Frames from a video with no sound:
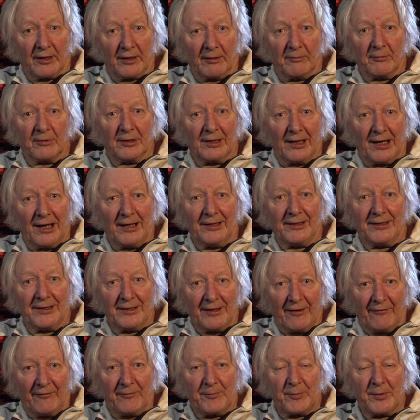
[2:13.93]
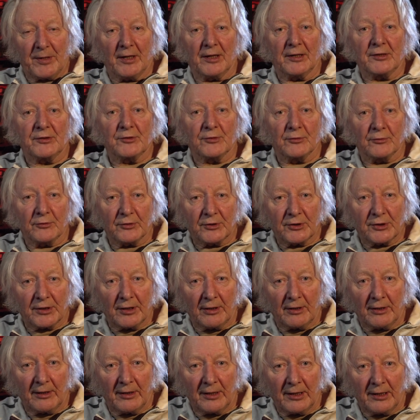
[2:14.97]
And I'm glad the FBI took
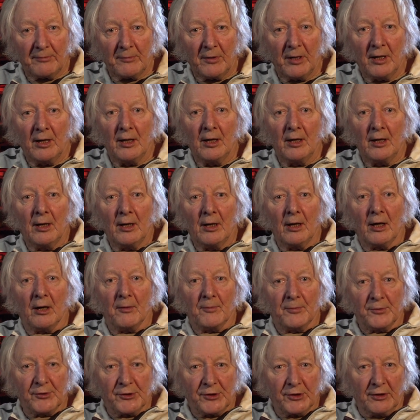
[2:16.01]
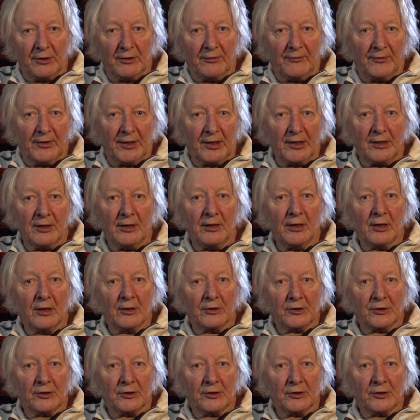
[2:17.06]
time observing,